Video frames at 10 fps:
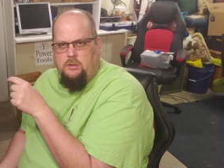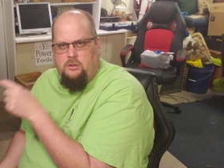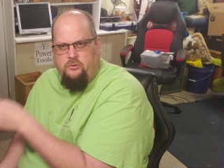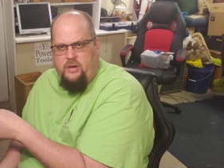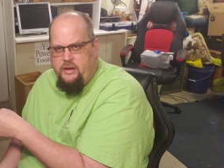
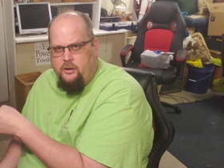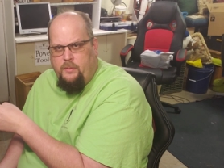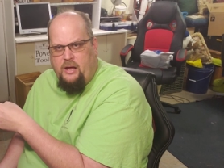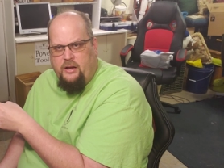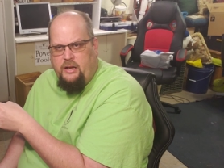You hear
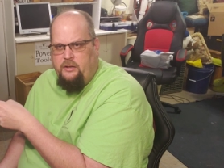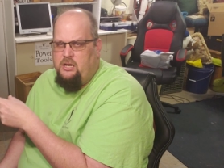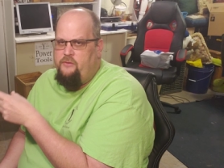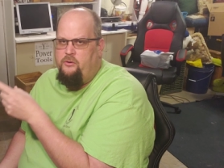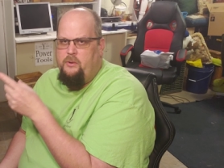about it in
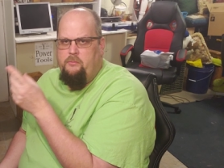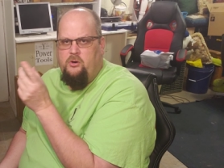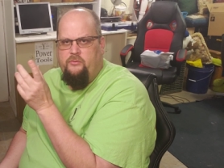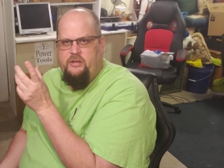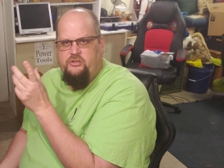government
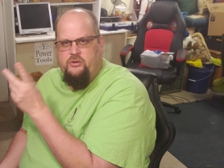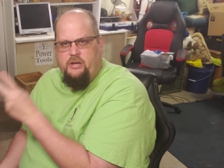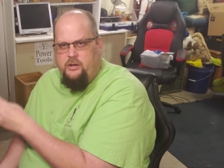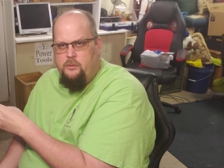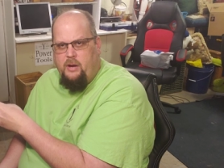movies, you
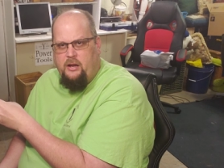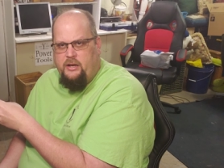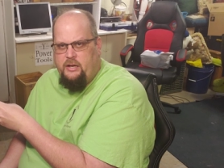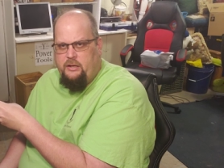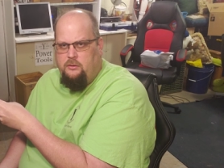hear about
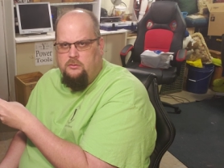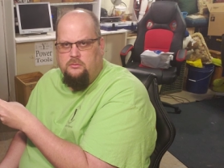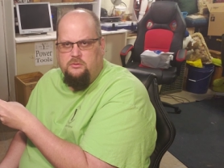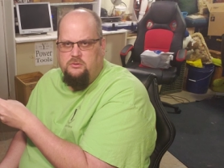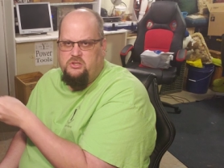it in
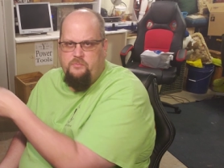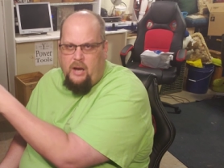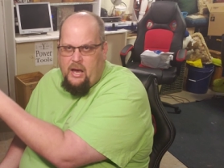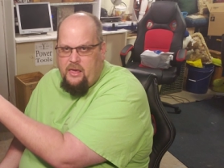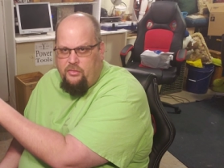
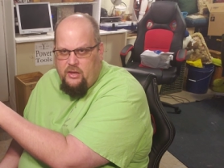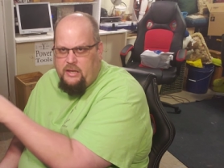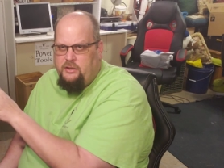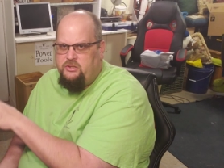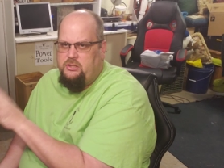spy
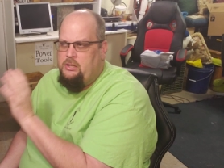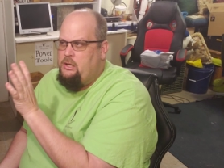things,